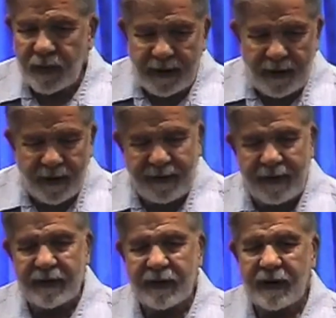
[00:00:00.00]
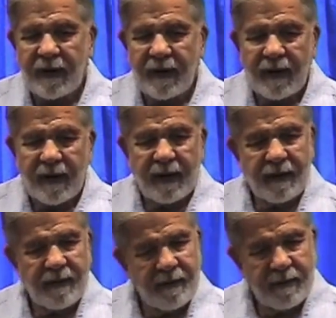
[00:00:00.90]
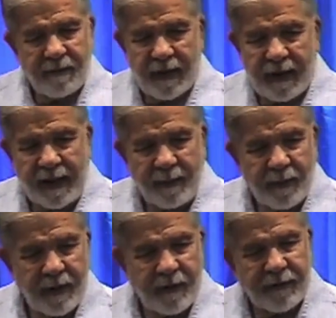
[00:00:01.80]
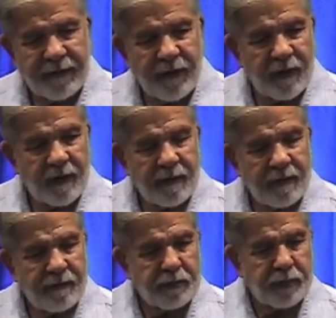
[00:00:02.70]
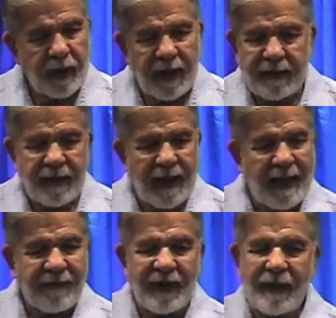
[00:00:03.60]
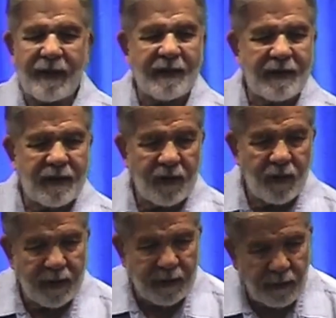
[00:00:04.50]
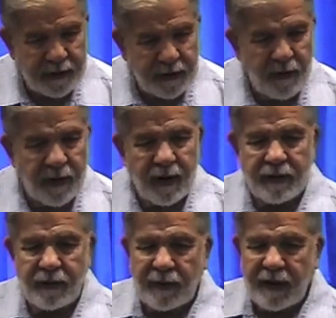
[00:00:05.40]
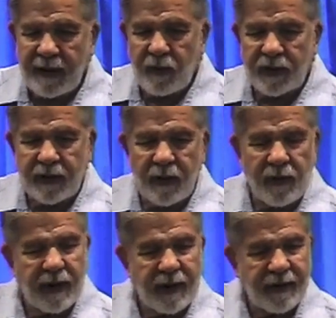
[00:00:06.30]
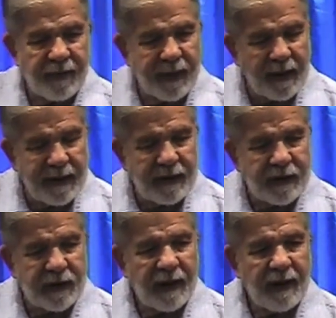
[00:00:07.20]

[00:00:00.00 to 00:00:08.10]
written on this, if you have anything to do with what's going on, you think what's going on in the Middle East